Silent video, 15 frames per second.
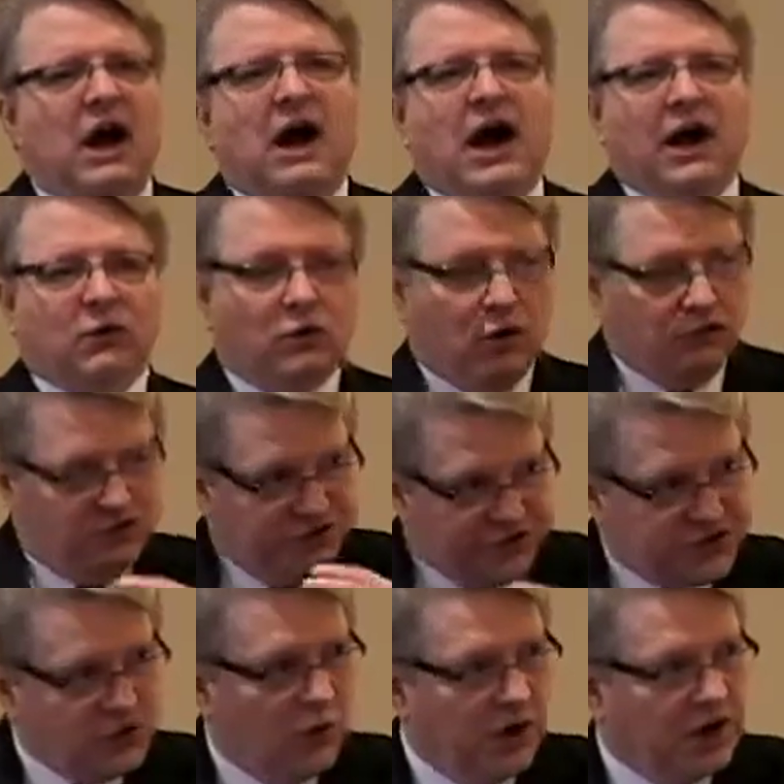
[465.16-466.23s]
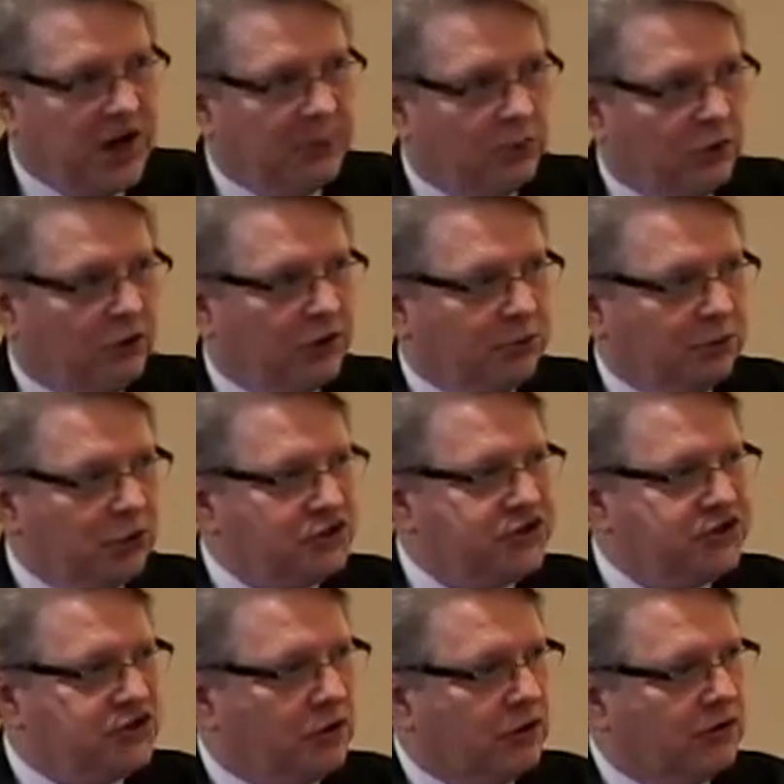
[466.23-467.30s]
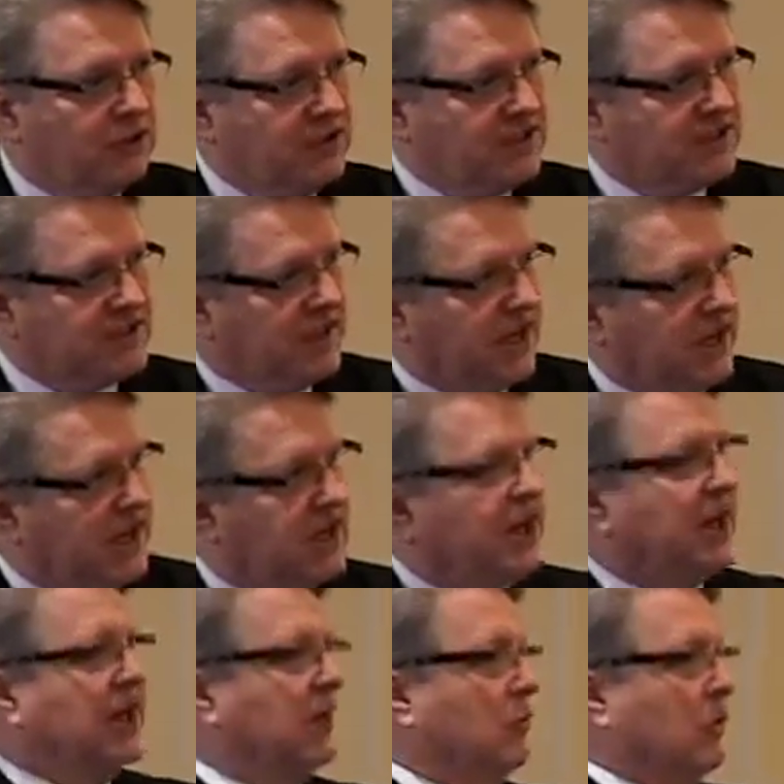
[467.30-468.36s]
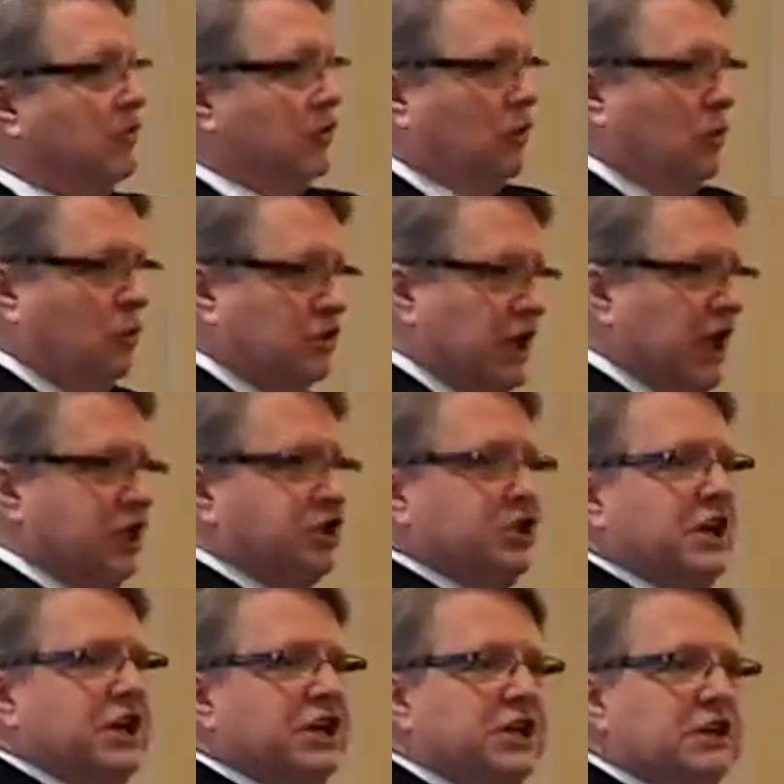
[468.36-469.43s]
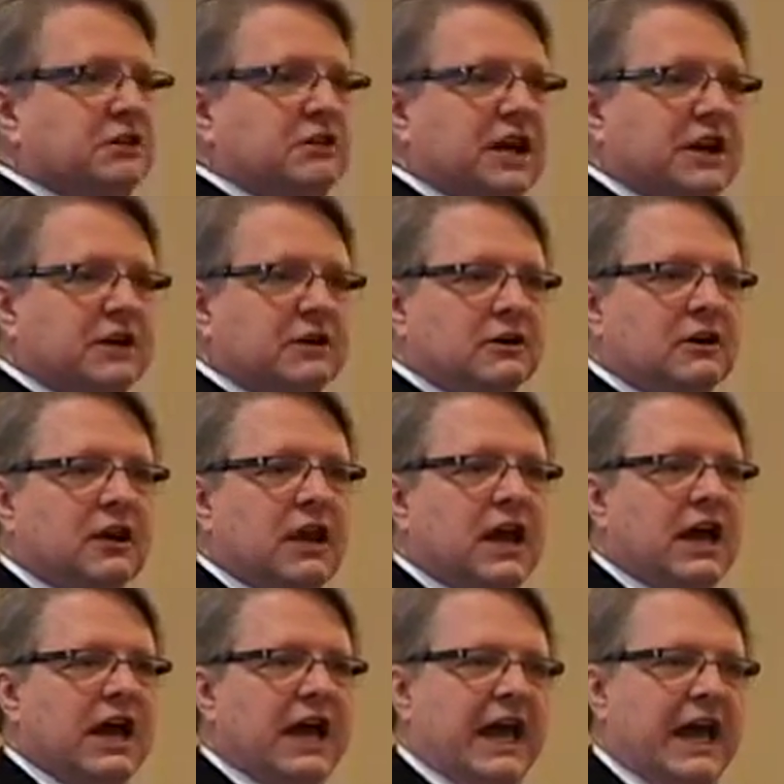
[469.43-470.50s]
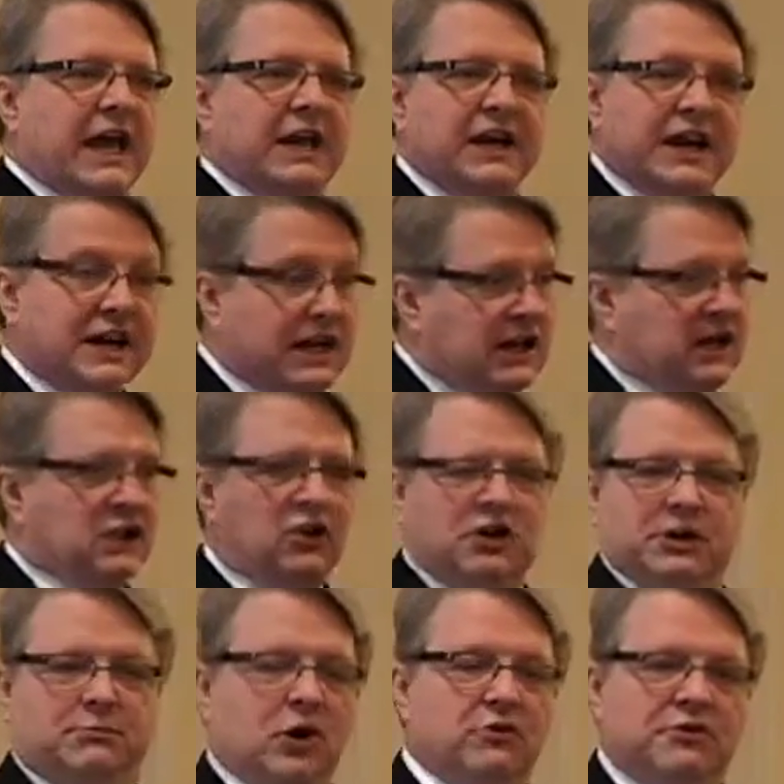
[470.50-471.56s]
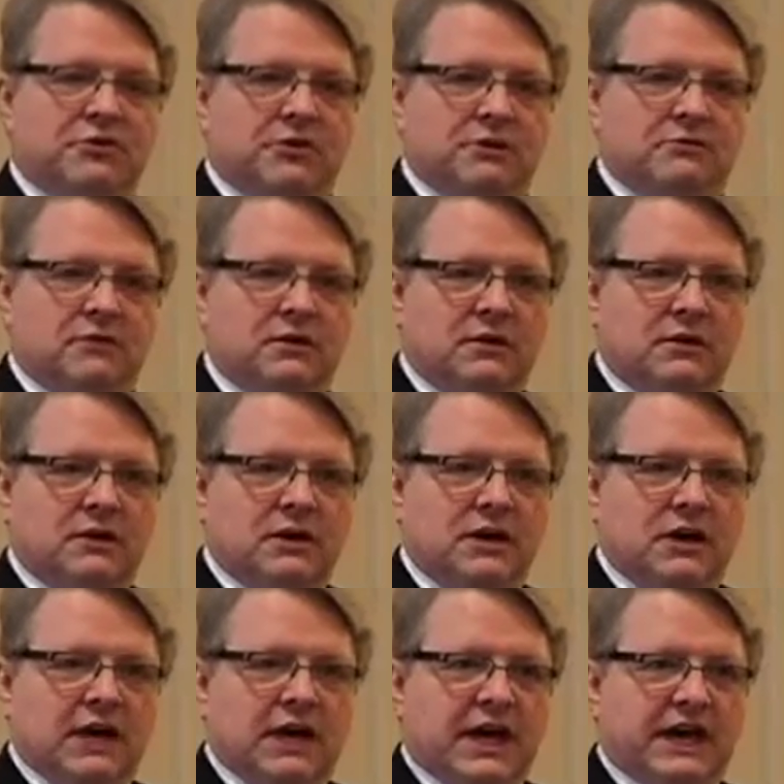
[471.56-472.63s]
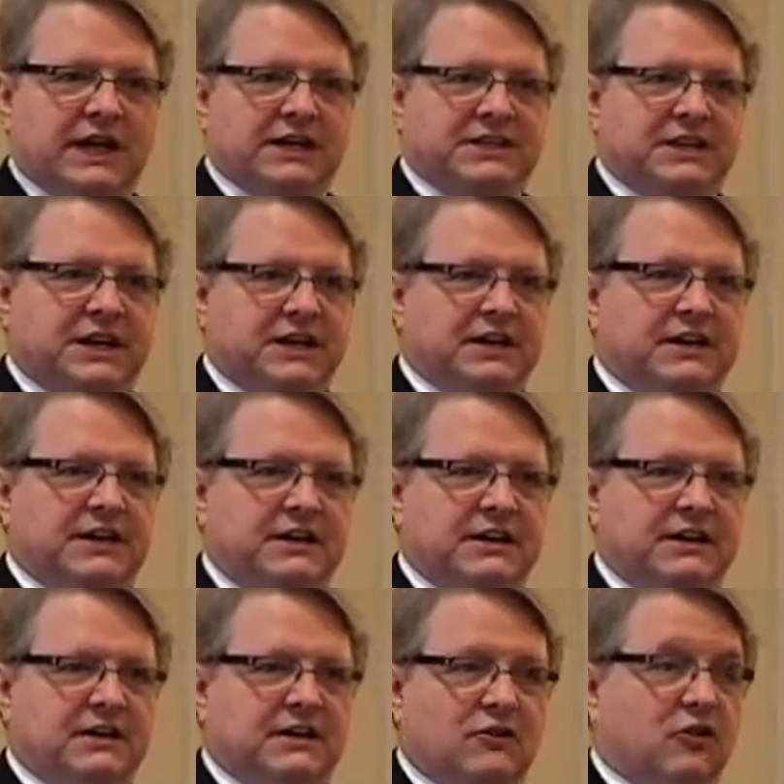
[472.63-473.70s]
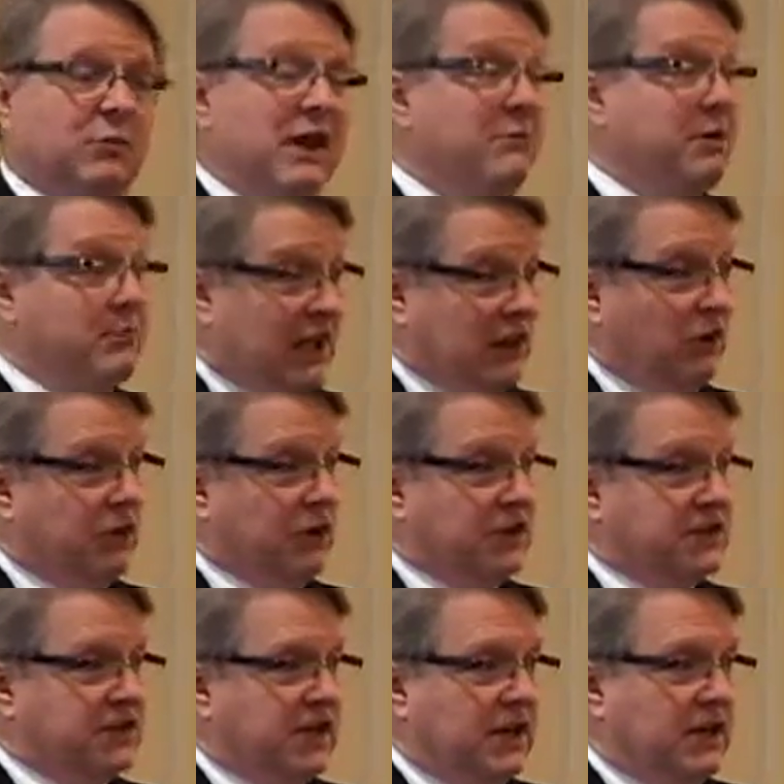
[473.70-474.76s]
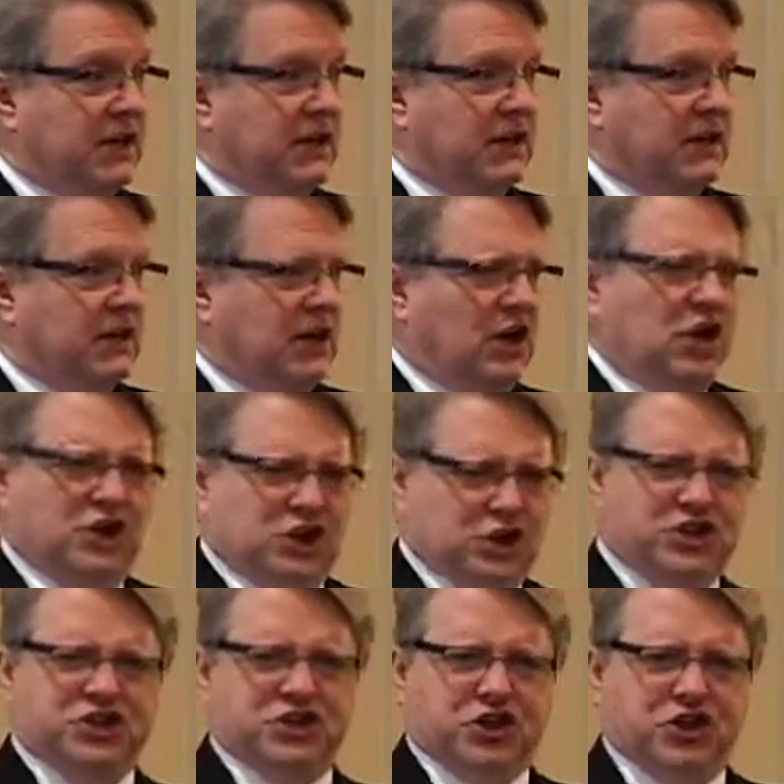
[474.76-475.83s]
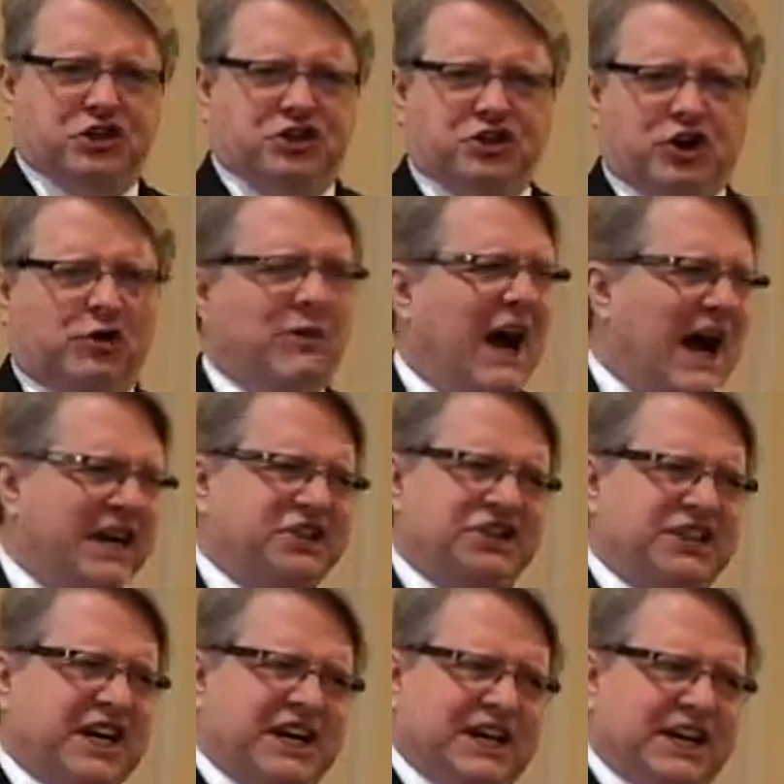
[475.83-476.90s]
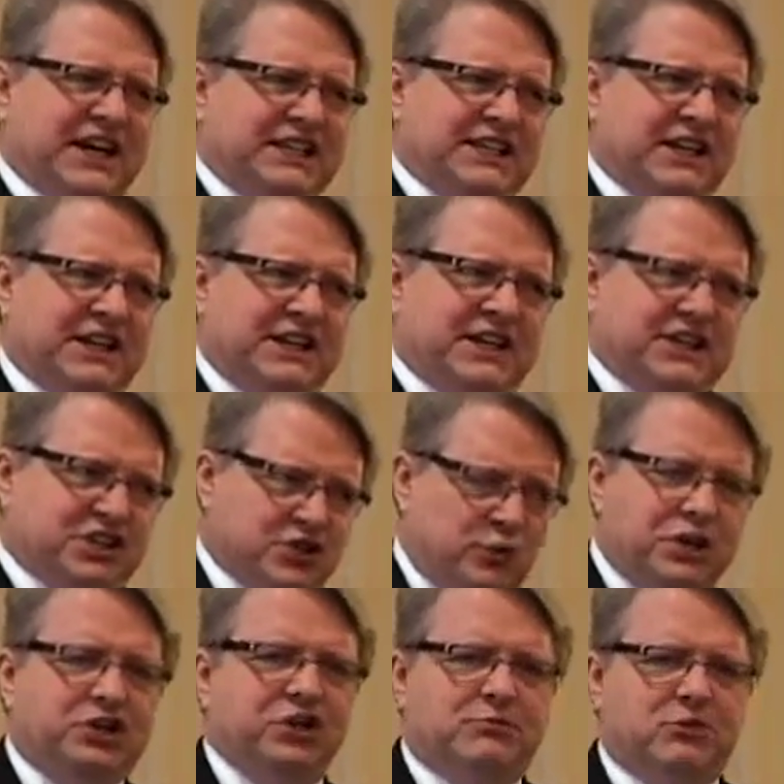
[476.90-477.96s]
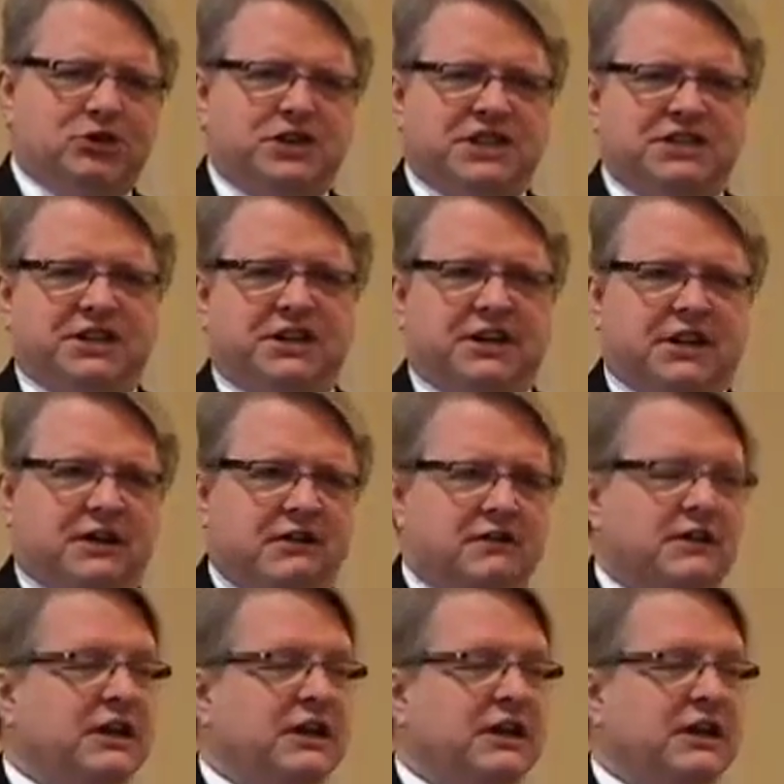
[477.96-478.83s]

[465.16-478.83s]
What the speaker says: I wrote this one, I wrote the purchase order this day, and I wrote the quotation a year later, and I didn't look at both of them. And I said, or maybe my lawyer said, this is a good term. I just had a case like this, so we should put this in there.